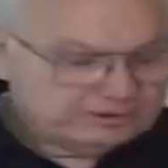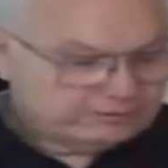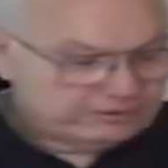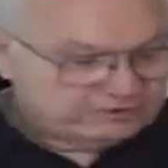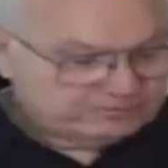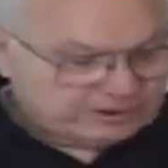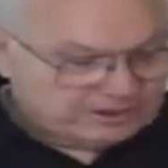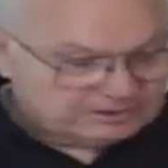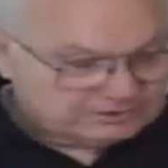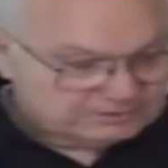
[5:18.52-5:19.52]
and grease
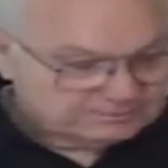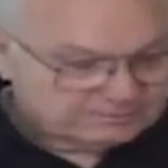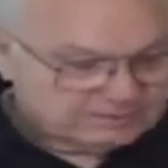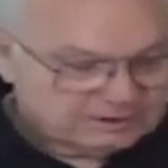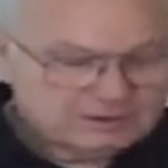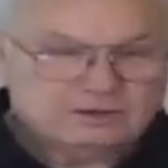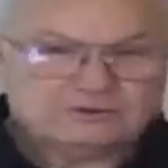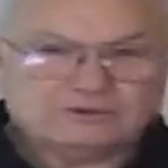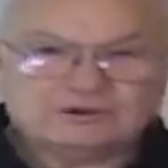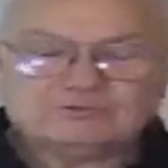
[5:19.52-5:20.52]
spots.
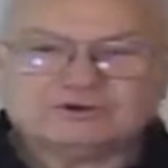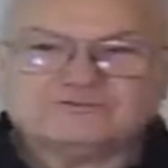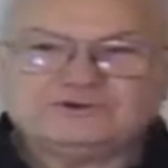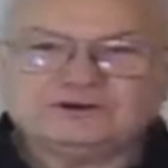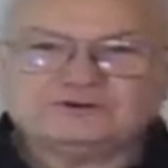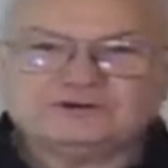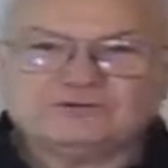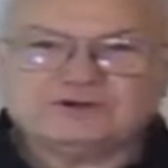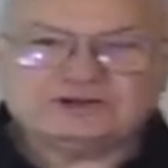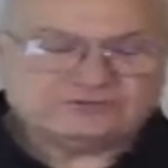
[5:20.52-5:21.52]
You always want to filter
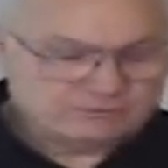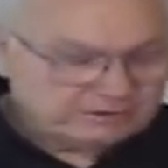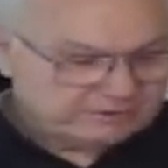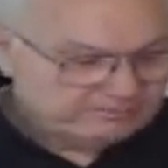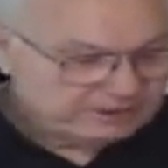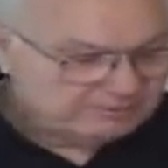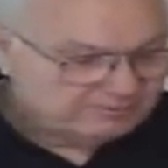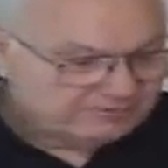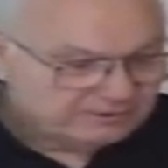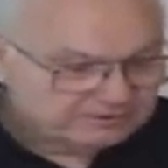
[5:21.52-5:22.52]
your wastewater.
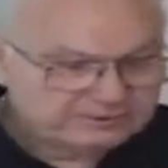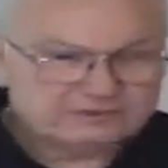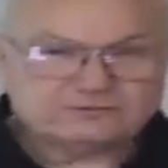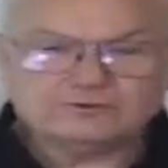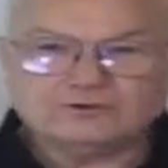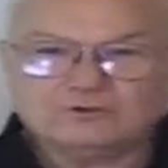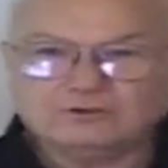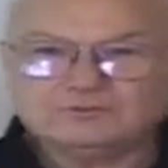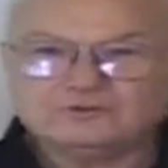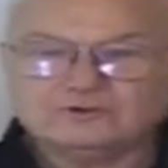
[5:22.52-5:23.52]
Minimum filtering is through an
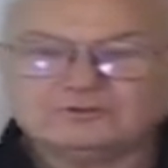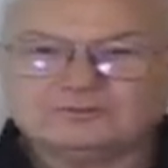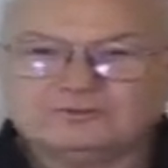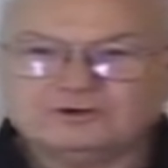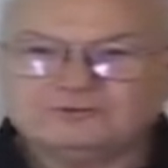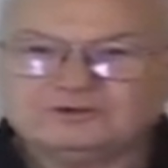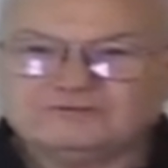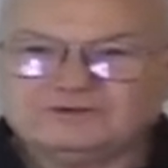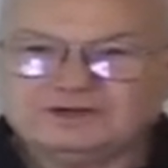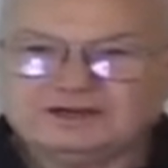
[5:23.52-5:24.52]
oil absorbent boom, but
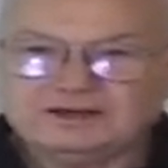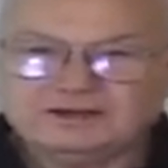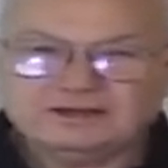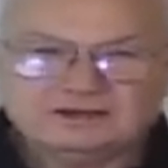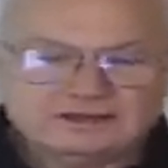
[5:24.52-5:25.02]
if you got a